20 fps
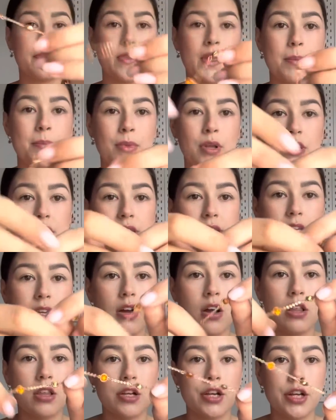
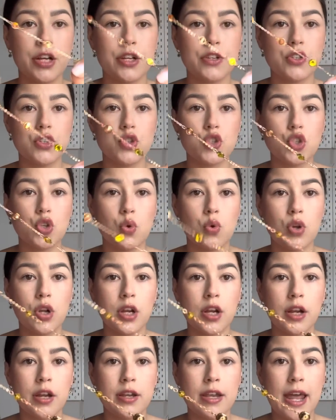multicolored
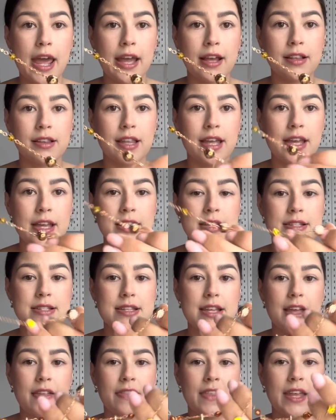choker
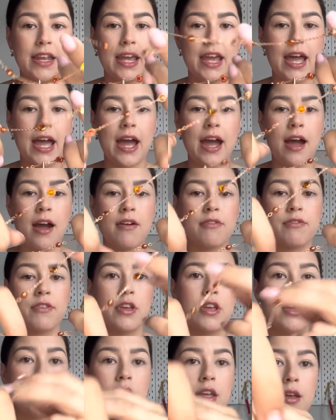necklace, and then I have
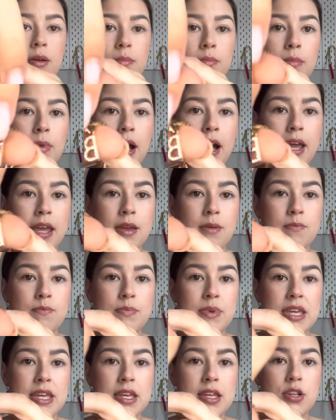my
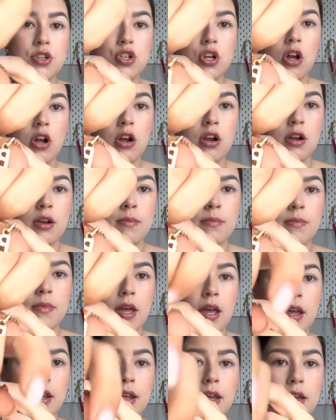bee charm,
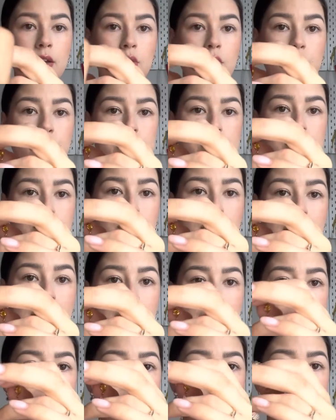and I also
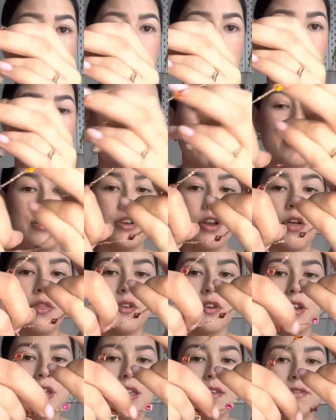have
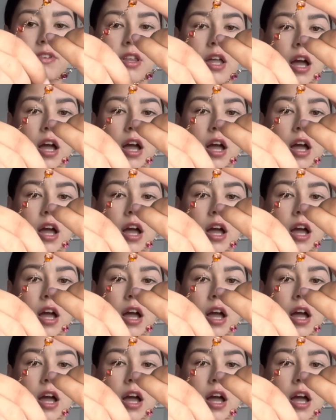another evil